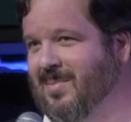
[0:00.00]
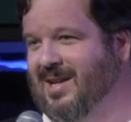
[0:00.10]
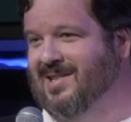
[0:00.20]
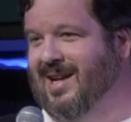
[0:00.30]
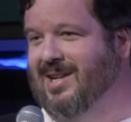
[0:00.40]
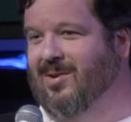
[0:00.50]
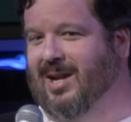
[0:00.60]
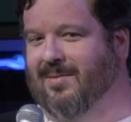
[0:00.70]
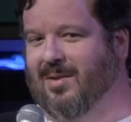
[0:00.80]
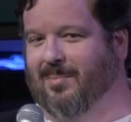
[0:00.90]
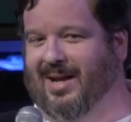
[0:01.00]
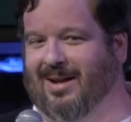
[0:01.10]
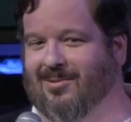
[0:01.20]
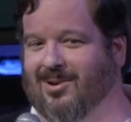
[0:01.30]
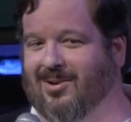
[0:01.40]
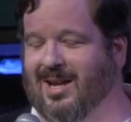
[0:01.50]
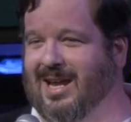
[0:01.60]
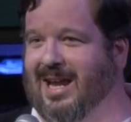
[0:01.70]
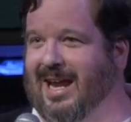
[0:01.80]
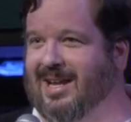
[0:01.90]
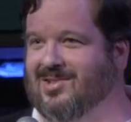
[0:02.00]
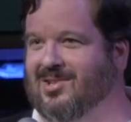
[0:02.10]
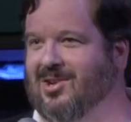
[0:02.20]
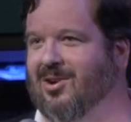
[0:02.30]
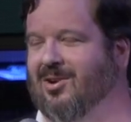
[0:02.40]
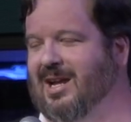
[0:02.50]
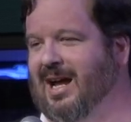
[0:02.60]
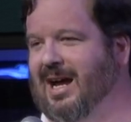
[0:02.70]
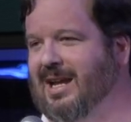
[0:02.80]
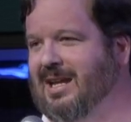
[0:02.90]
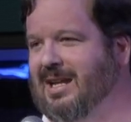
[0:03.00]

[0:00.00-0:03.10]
because I know I have the power and security I